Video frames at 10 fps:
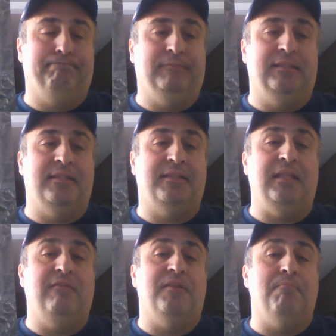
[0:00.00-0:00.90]

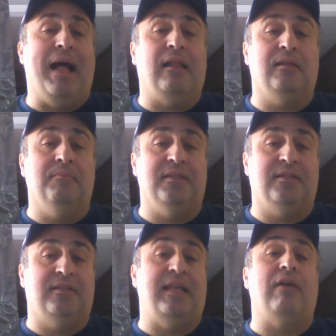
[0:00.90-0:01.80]
Stephen Malkmus
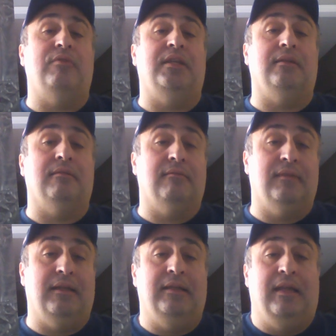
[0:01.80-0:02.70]
sounding
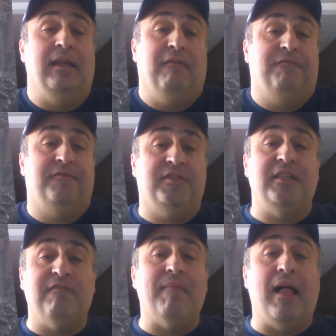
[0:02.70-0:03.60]
enough
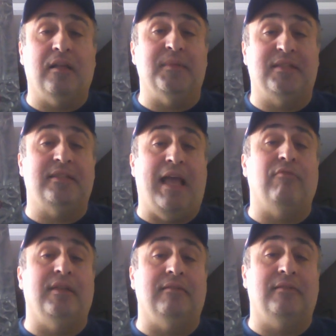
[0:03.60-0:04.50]
Steve Malkmus
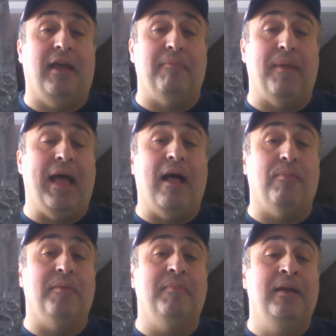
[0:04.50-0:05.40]
sounding type
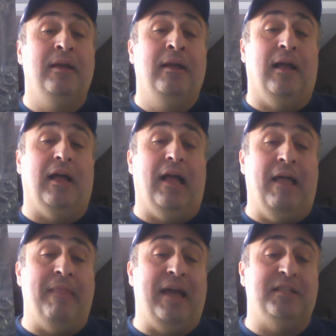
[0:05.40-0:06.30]
album. Uh,
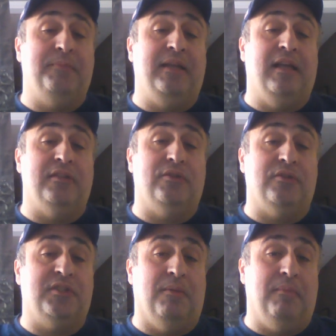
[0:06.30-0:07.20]
and that is because
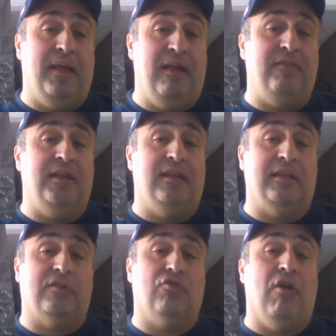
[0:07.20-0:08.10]
there's some heavy
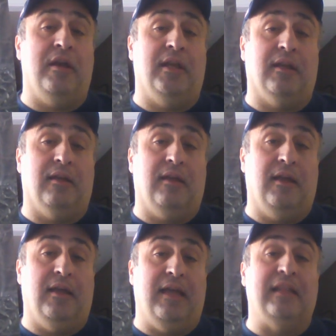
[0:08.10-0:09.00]
electronic
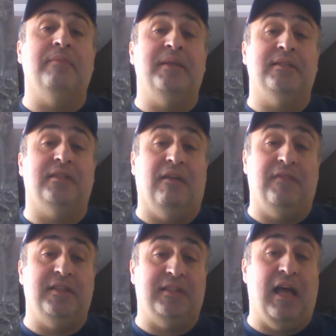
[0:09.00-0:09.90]
uh, elements
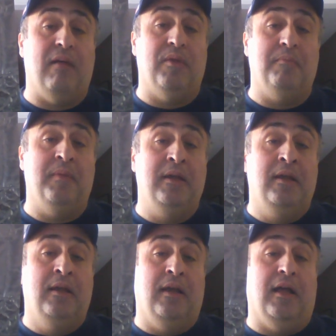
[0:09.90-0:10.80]
of this album,
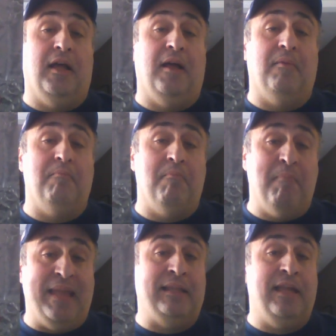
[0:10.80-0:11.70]
uh,
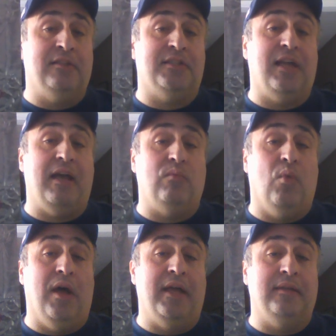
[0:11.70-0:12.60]
mainly on side
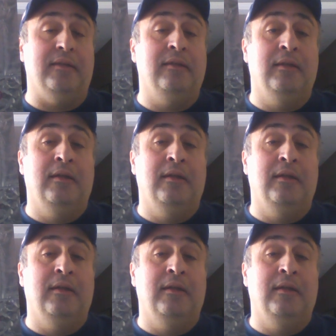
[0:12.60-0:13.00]
one,